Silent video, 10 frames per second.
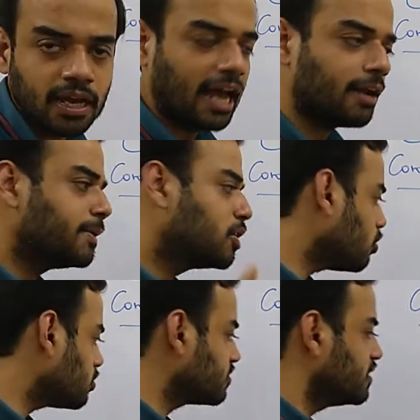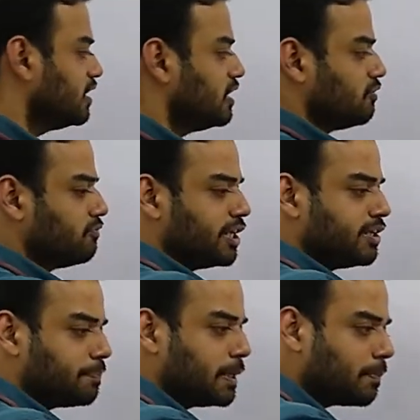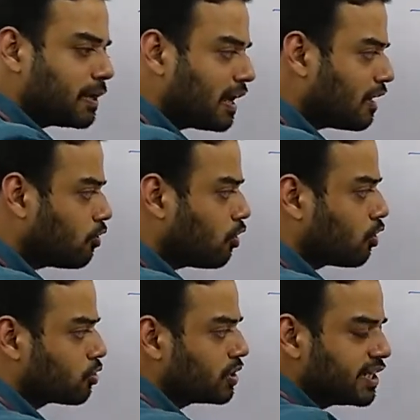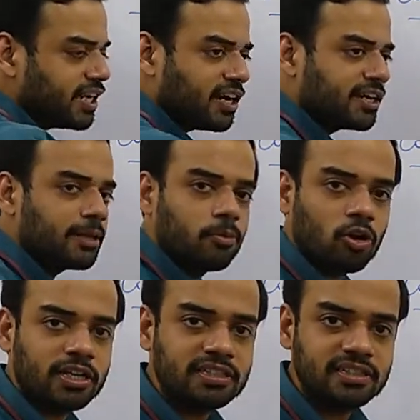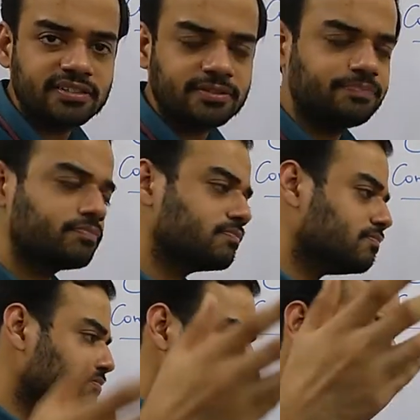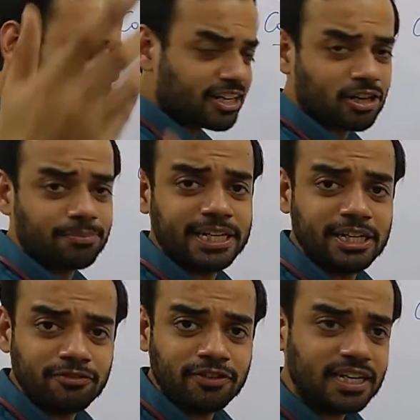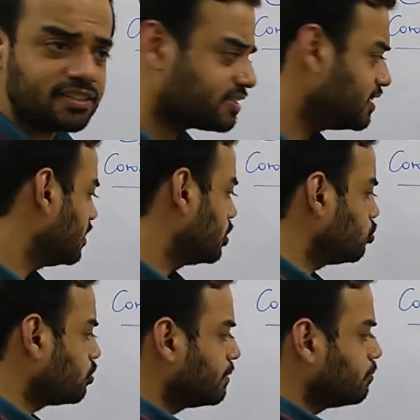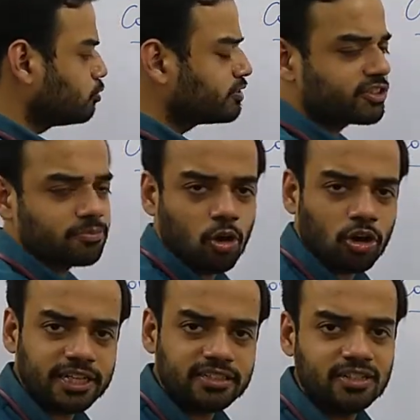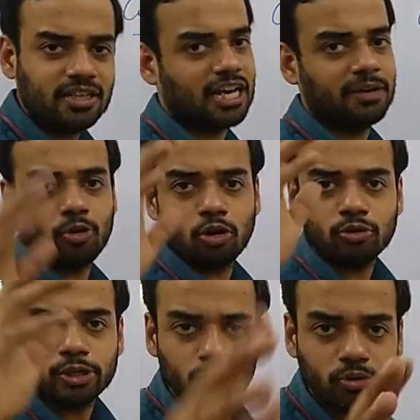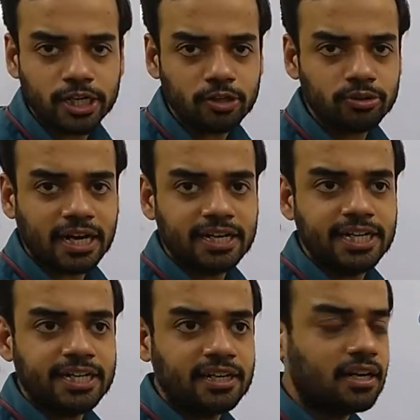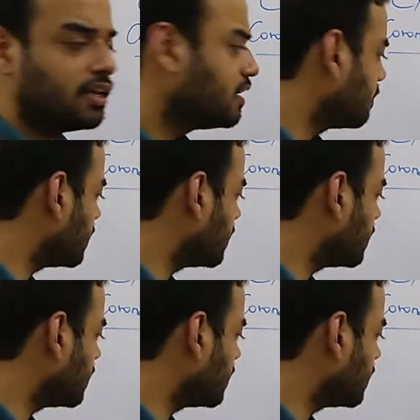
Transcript: And because when people have coronary artery blockages, there are many ways to remove this blockage. I am not going to go into that detail.